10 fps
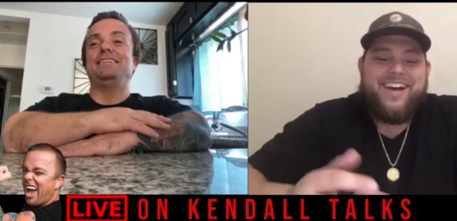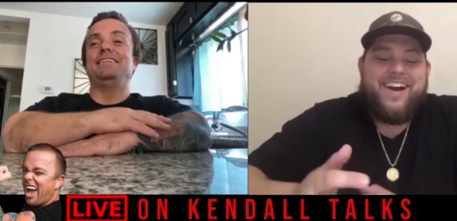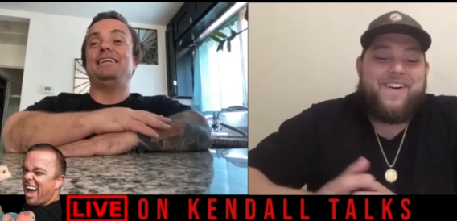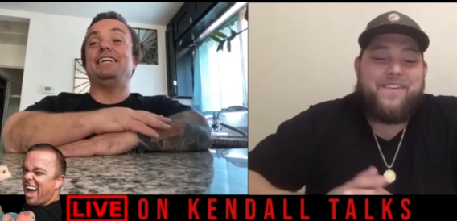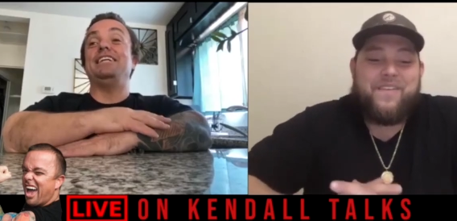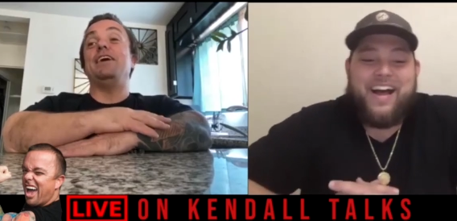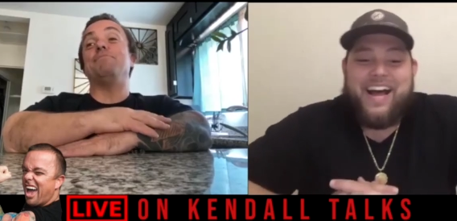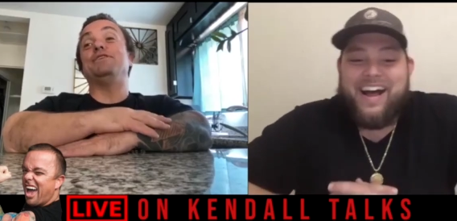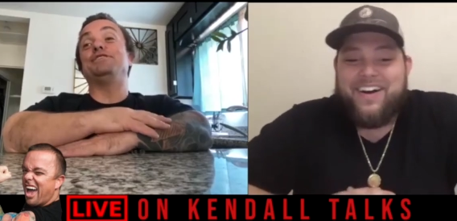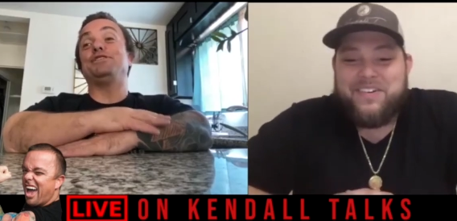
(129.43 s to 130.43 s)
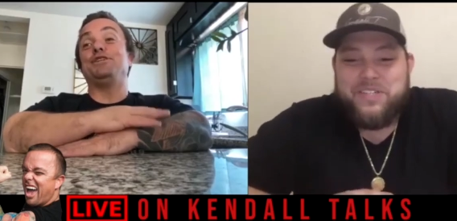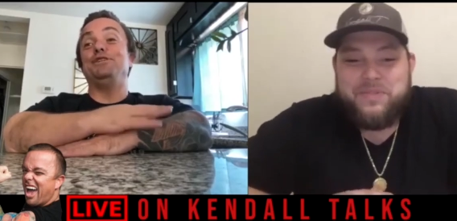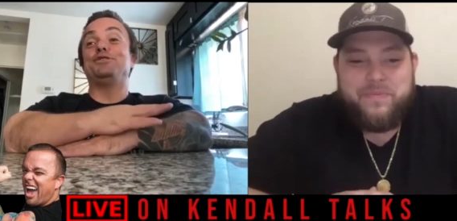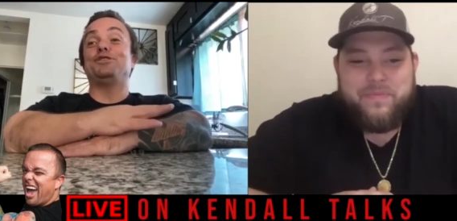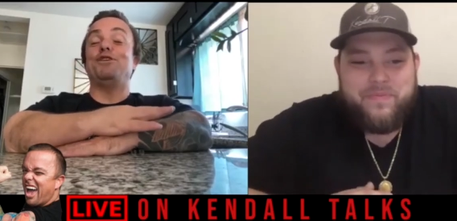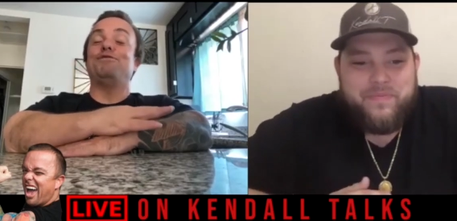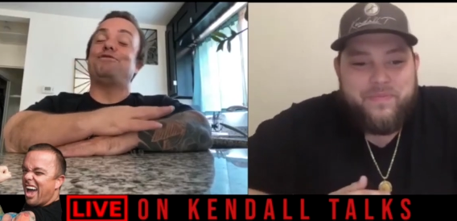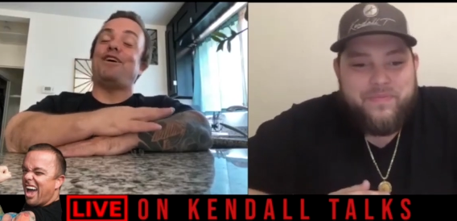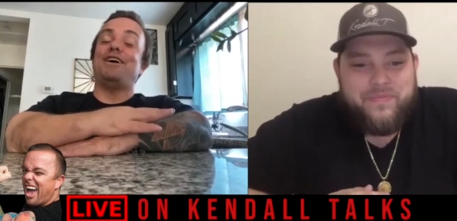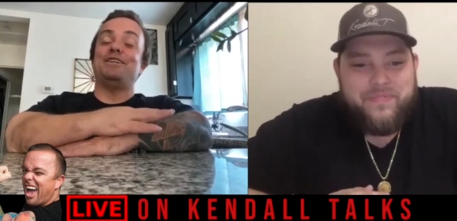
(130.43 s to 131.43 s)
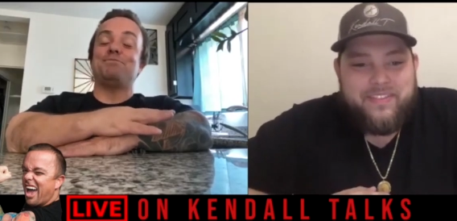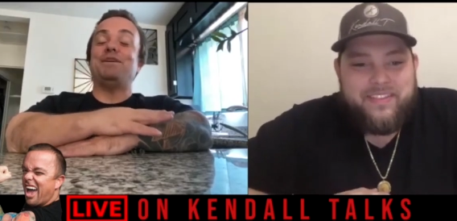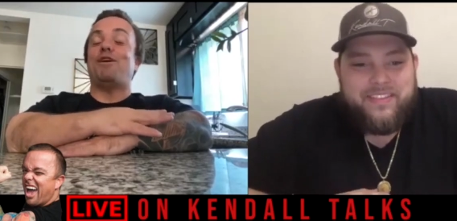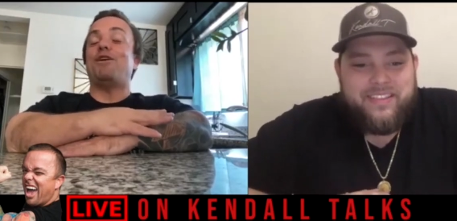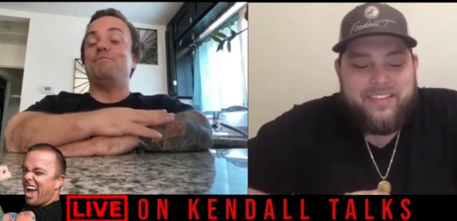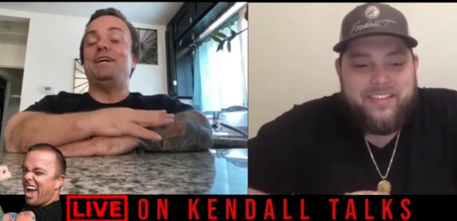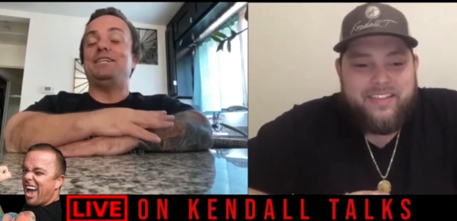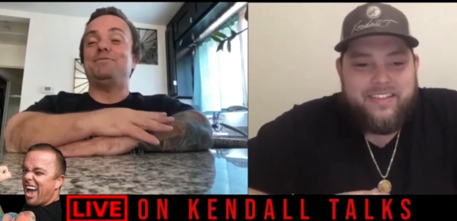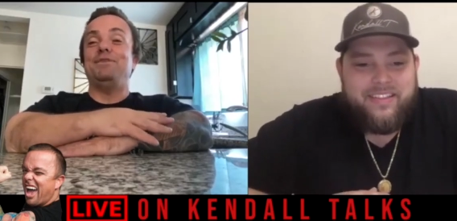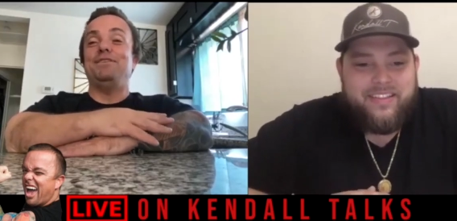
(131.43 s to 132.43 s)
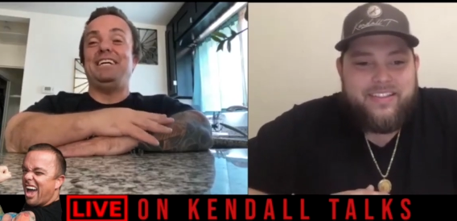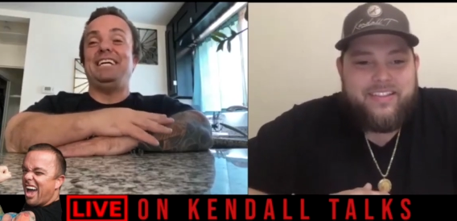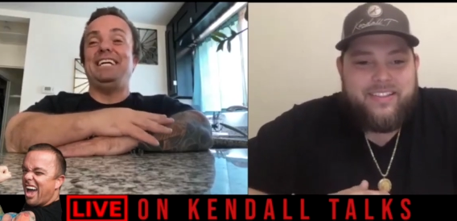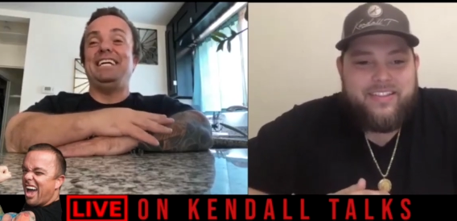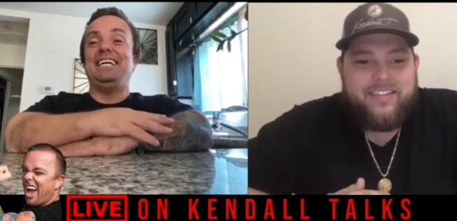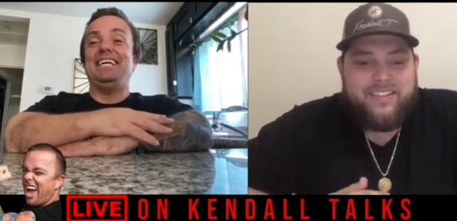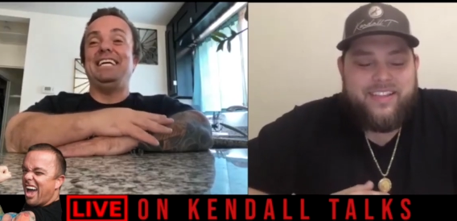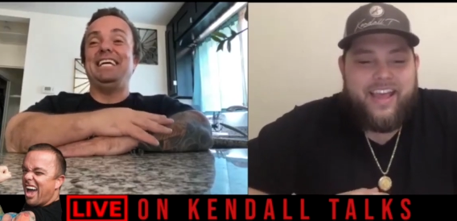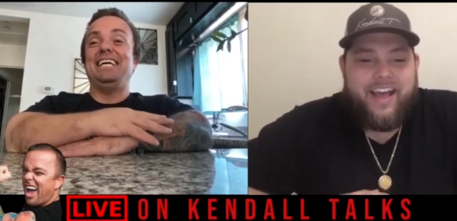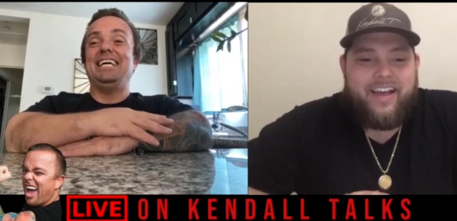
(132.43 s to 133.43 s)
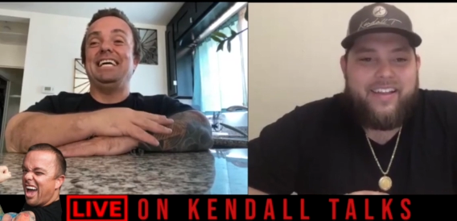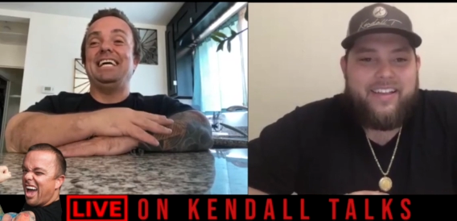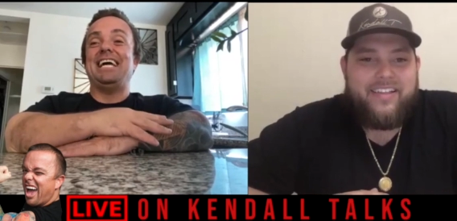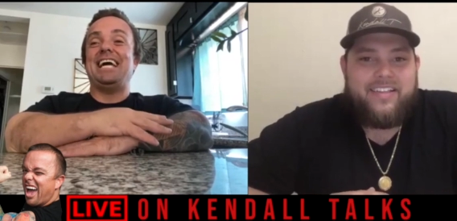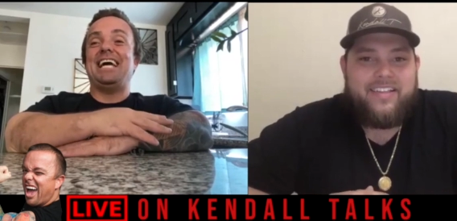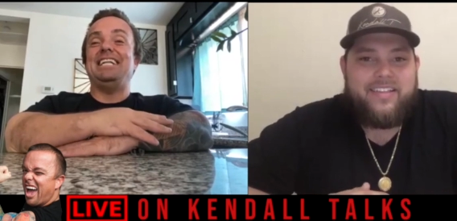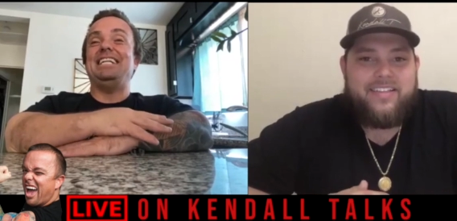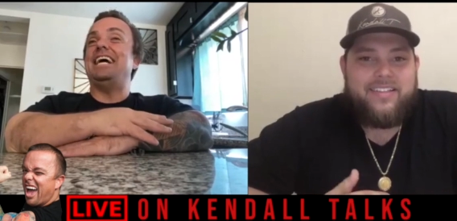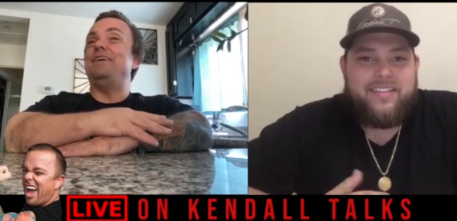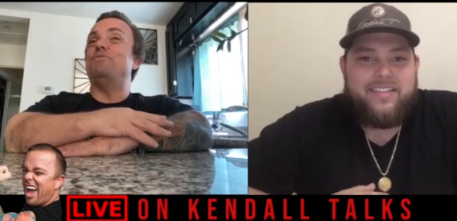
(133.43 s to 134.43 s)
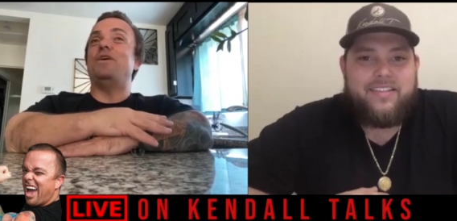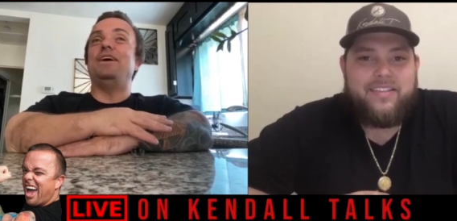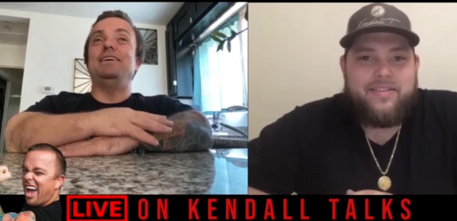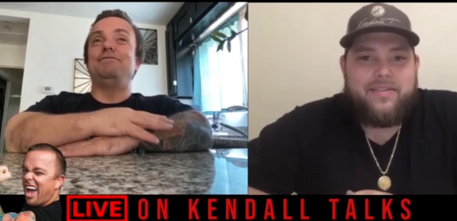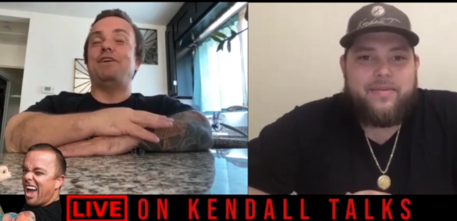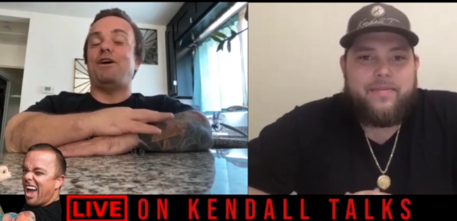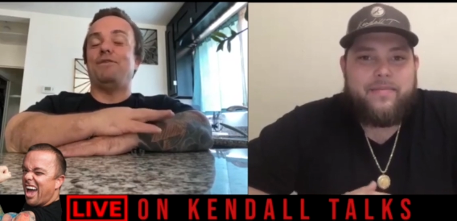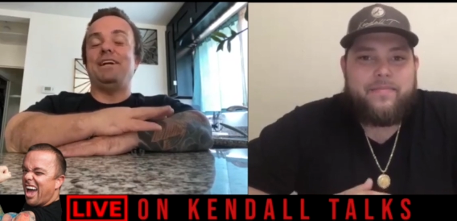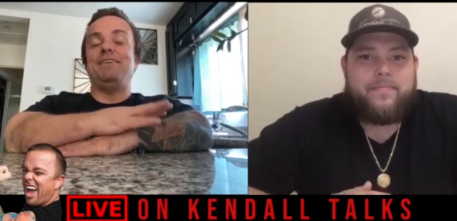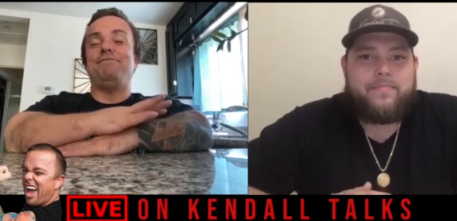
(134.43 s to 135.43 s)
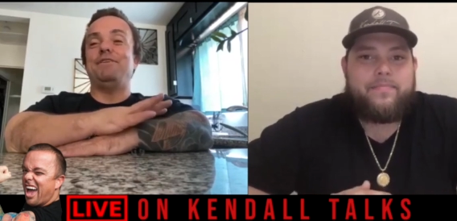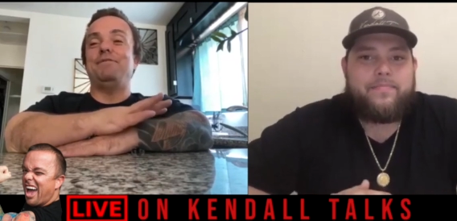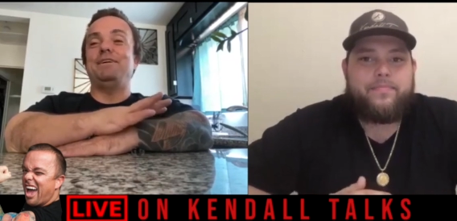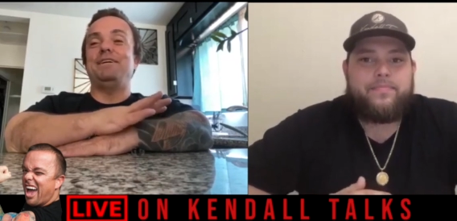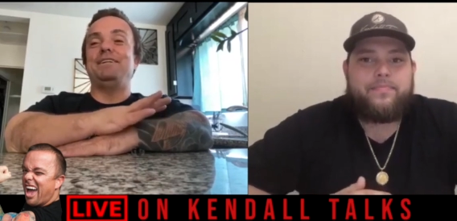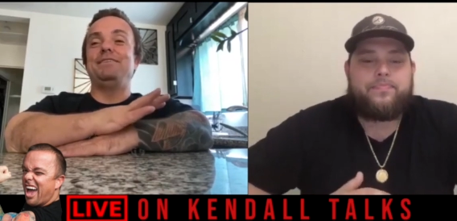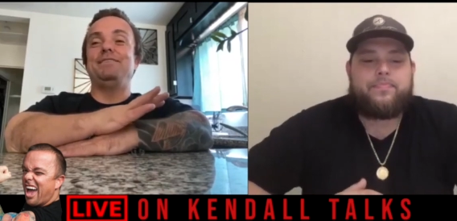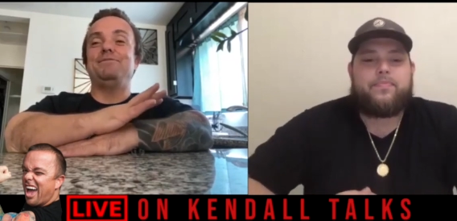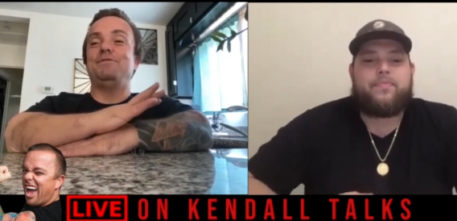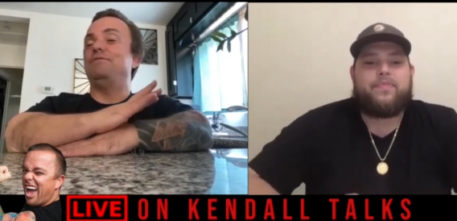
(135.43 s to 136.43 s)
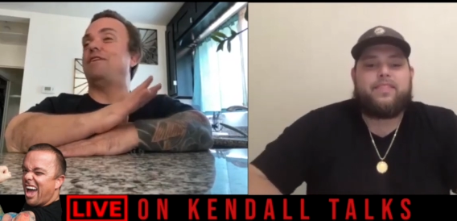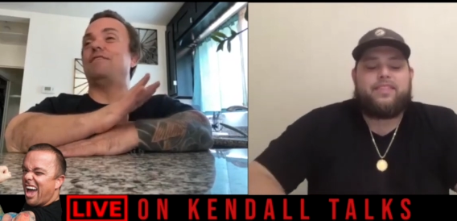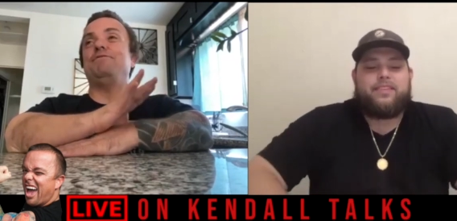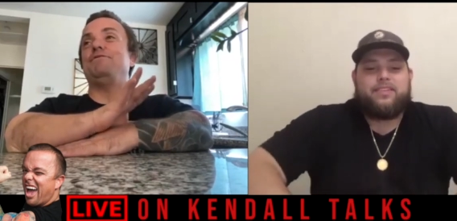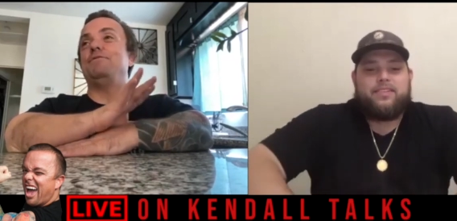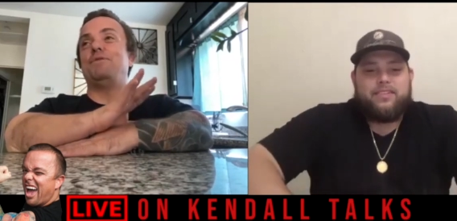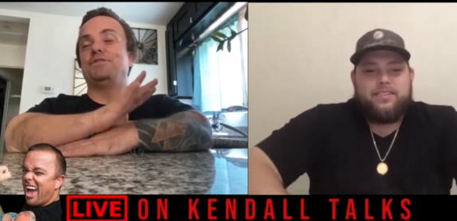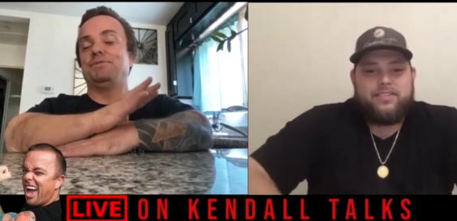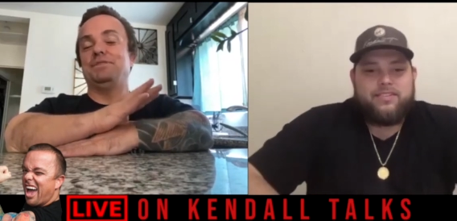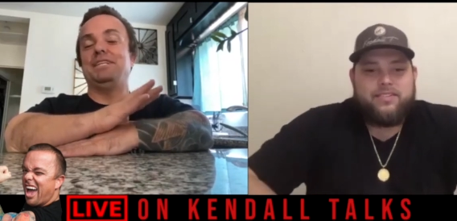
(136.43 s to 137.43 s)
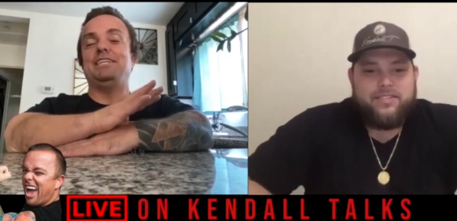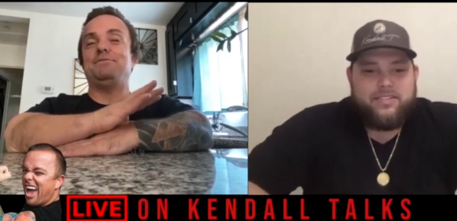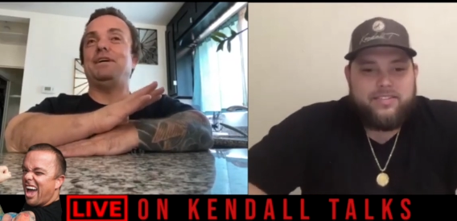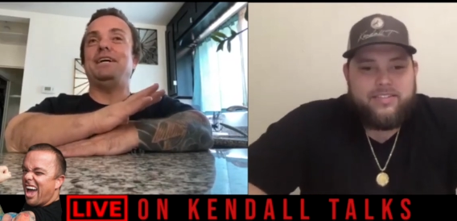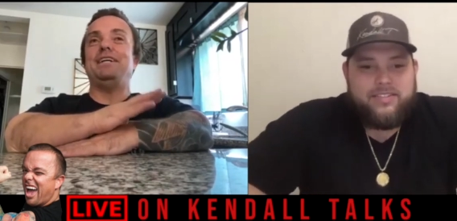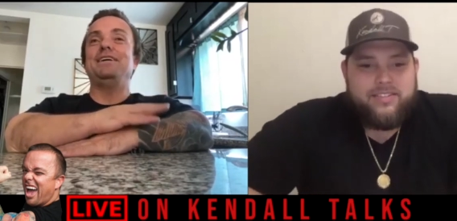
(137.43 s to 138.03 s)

Speaker 1: Like, number two so far has been our best movie. Yeah. And day one of already filming, we've already filmed multiple days, but